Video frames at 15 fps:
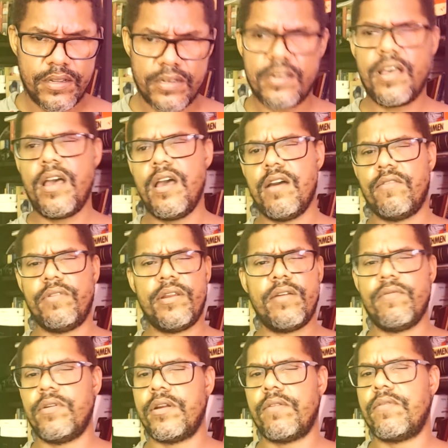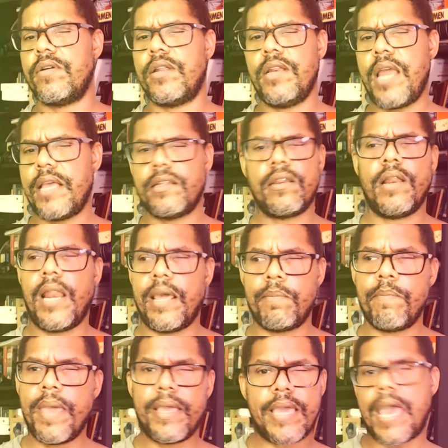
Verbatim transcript: No, we don't want to like big